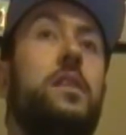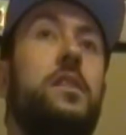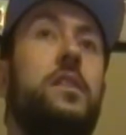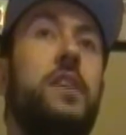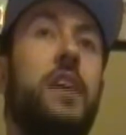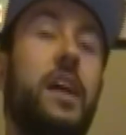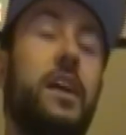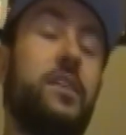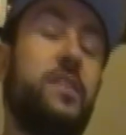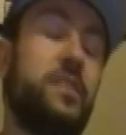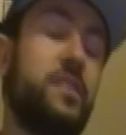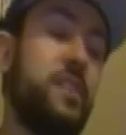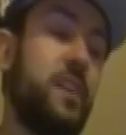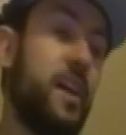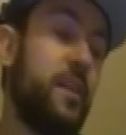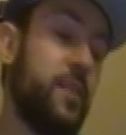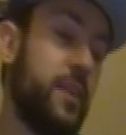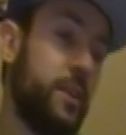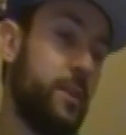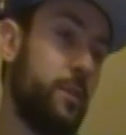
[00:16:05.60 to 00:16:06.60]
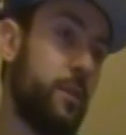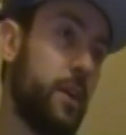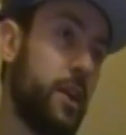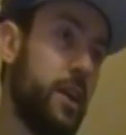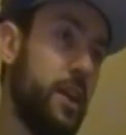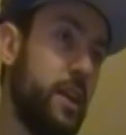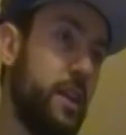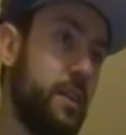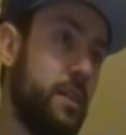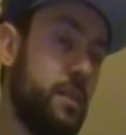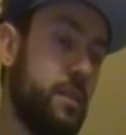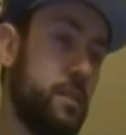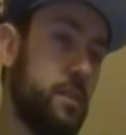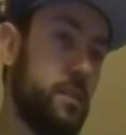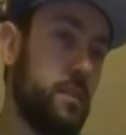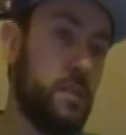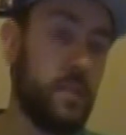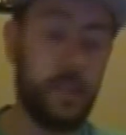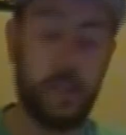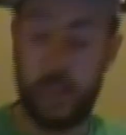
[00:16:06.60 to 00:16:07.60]
So yeah, seven, right?
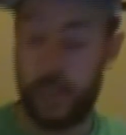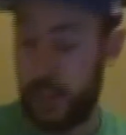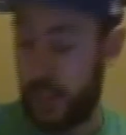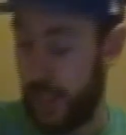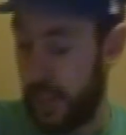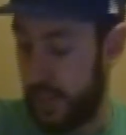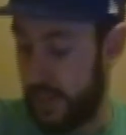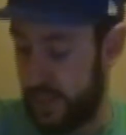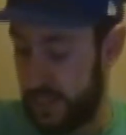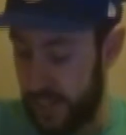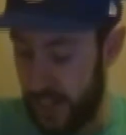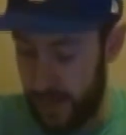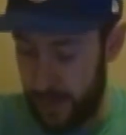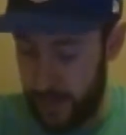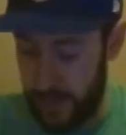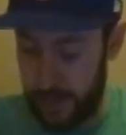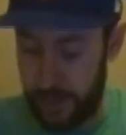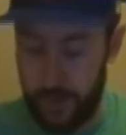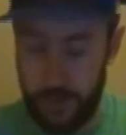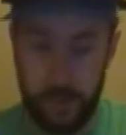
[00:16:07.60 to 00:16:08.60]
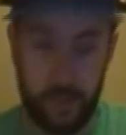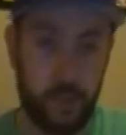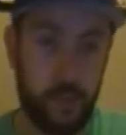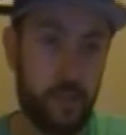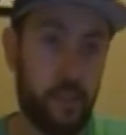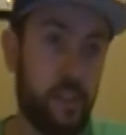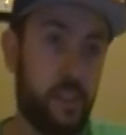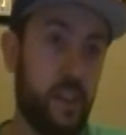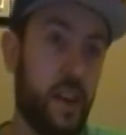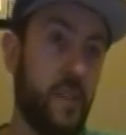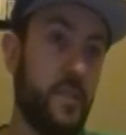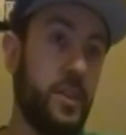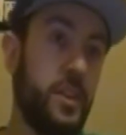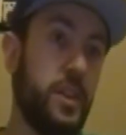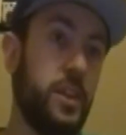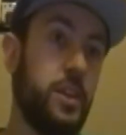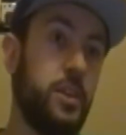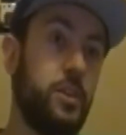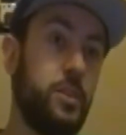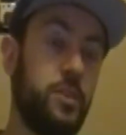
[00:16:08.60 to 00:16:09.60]
Yeah, it's seven. Seven
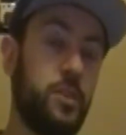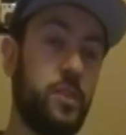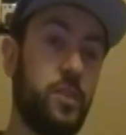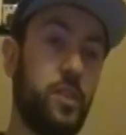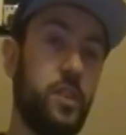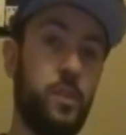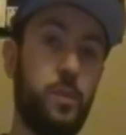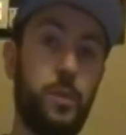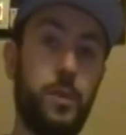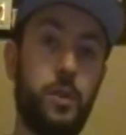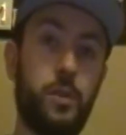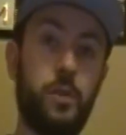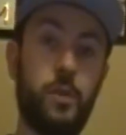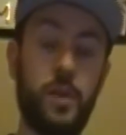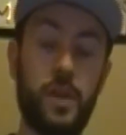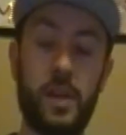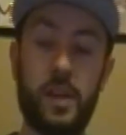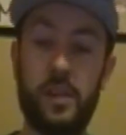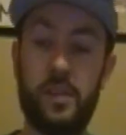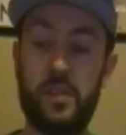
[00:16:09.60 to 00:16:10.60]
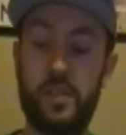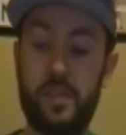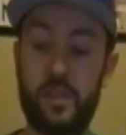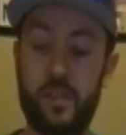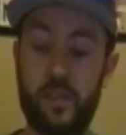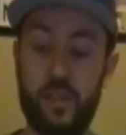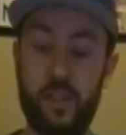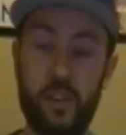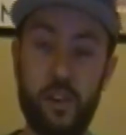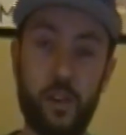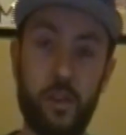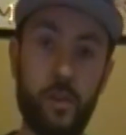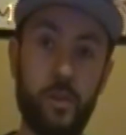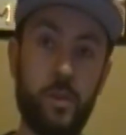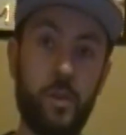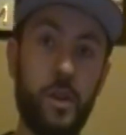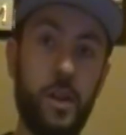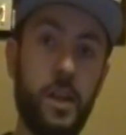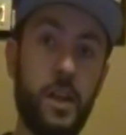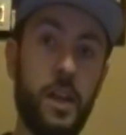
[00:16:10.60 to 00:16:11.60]
years he's been doing this.
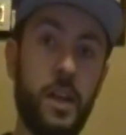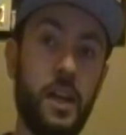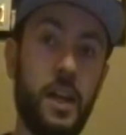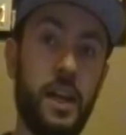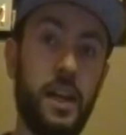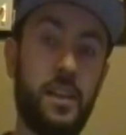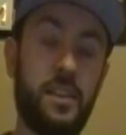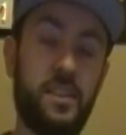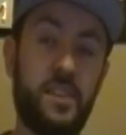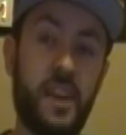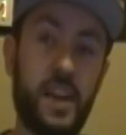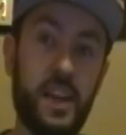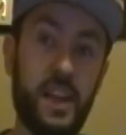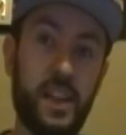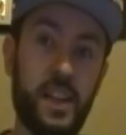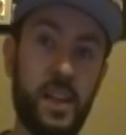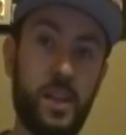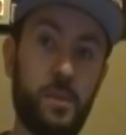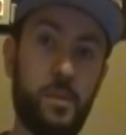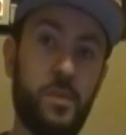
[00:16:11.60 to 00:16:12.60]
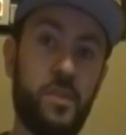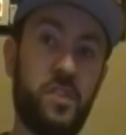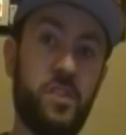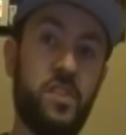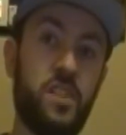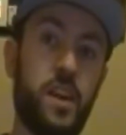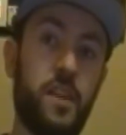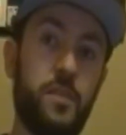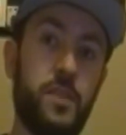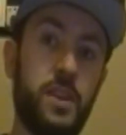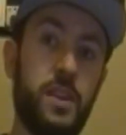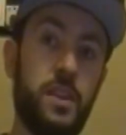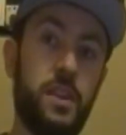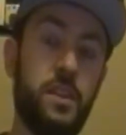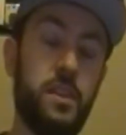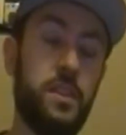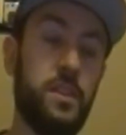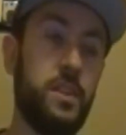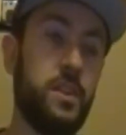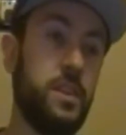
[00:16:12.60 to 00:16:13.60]
So it's taken him
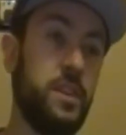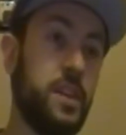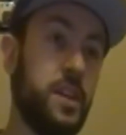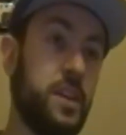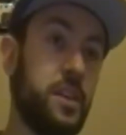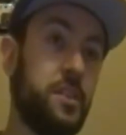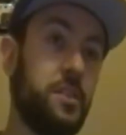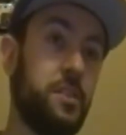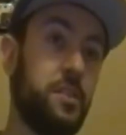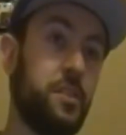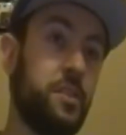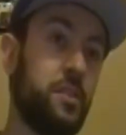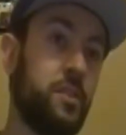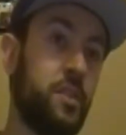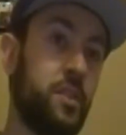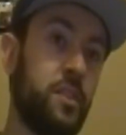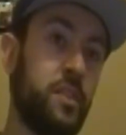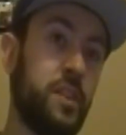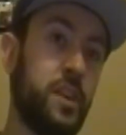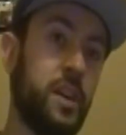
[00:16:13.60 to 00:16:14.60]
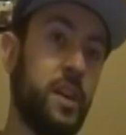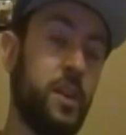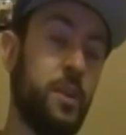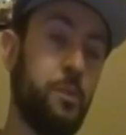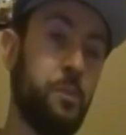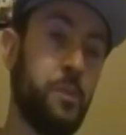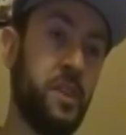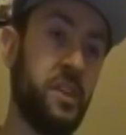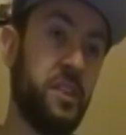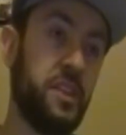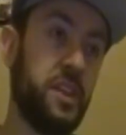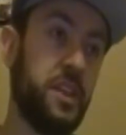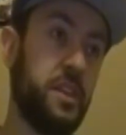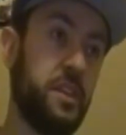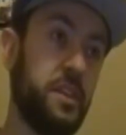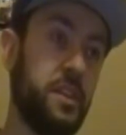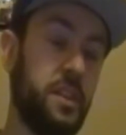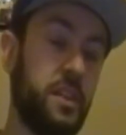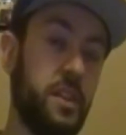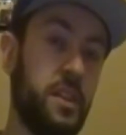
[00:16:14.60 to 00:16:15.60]
seven years just to hit a million.